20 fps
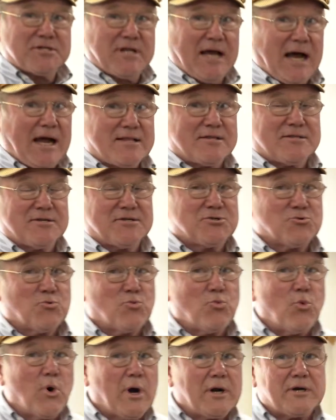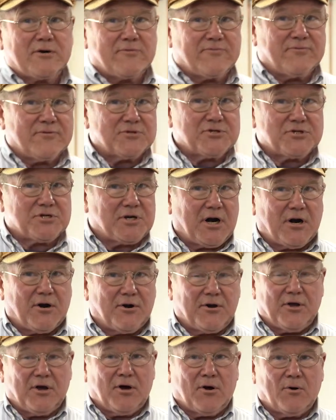got this wonderful
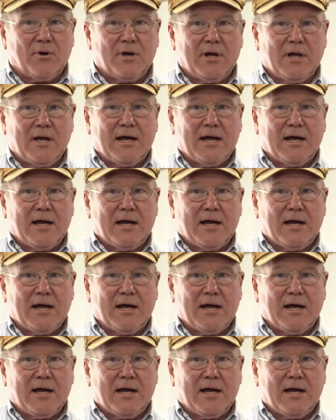stereo